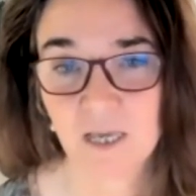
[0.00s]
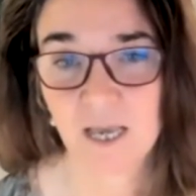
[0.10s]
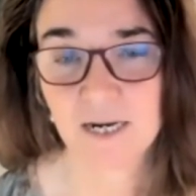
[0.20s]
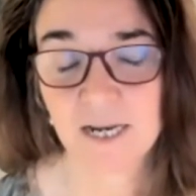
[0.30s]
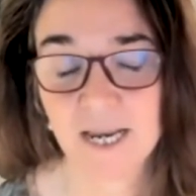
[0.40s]

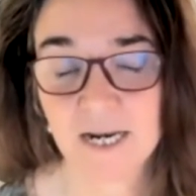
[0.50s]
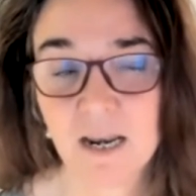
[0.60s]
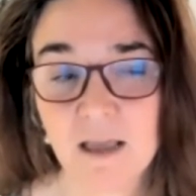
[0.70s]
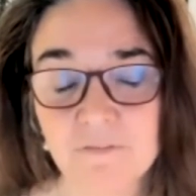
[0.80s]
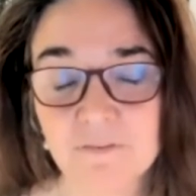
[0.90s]
And I
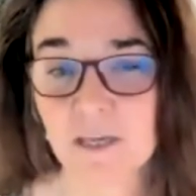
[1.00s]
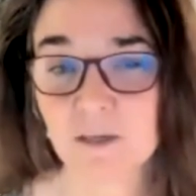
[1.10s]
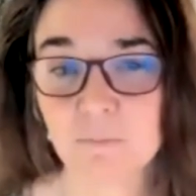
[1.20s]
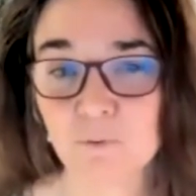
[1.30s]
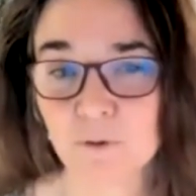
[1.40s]
love that
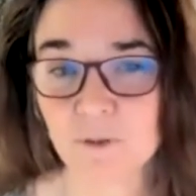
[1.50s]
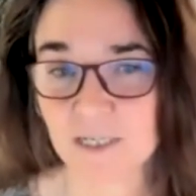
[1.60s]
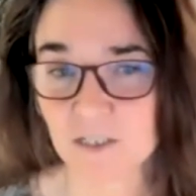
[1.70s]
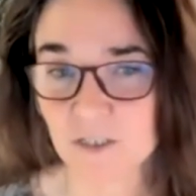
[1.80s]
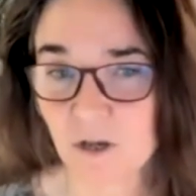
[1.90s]
you brought
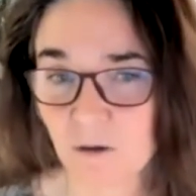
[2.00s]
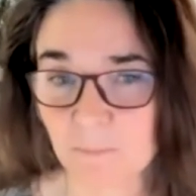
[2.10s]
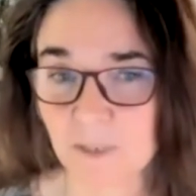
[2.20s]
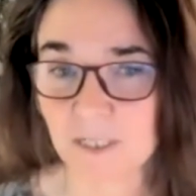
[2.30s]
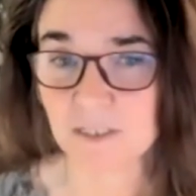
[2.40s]
that
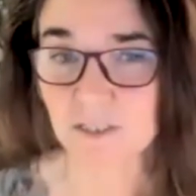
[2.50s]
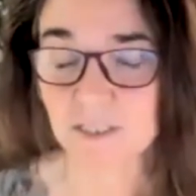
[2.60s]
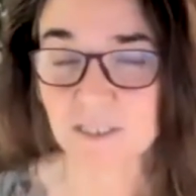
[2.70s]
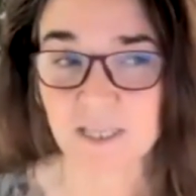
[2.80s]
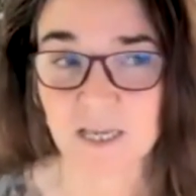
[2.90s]
song, because
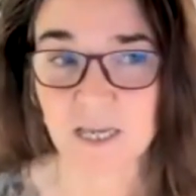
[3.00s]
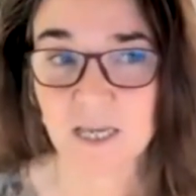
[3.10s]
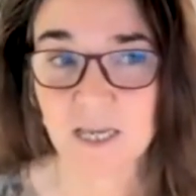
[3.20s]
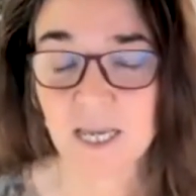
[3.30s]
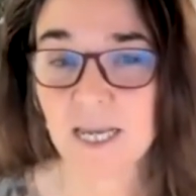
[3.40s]
just the
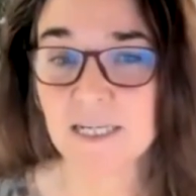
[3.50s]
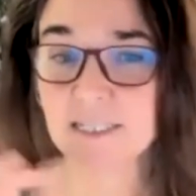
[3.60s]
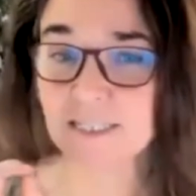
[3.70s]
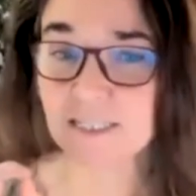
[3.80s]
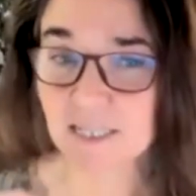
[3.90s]

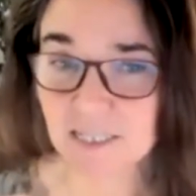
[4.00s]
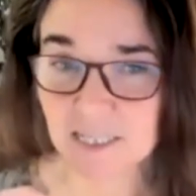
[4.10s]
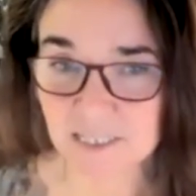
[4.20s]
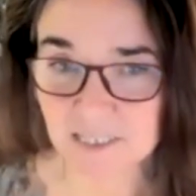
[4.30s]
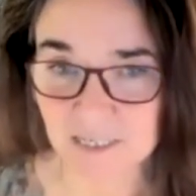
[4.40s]

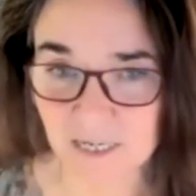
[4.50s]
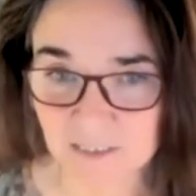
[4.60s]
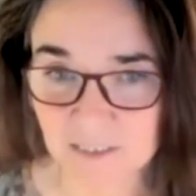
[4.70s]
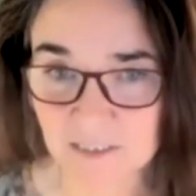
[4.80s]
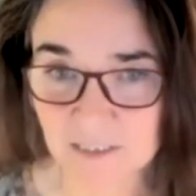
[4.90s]

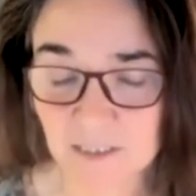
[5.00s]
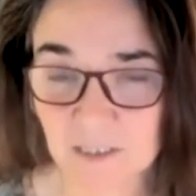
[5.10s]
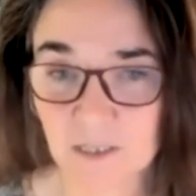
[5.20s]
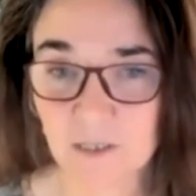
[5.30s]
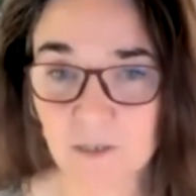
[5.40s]
insidiousness,
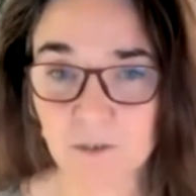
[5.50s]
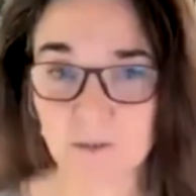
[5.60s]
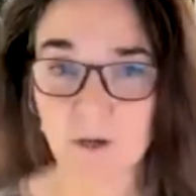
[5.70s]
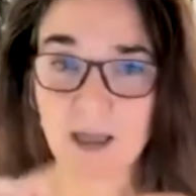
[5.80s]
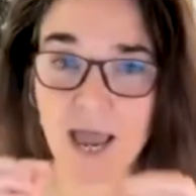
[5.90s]
you
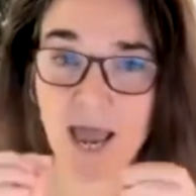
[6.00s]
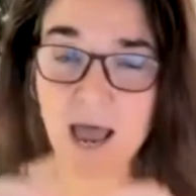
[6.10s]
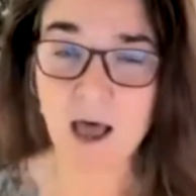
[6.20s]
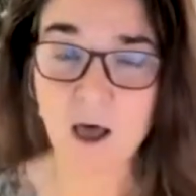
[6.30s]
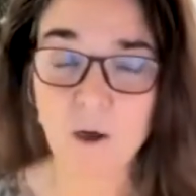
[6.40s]
know, how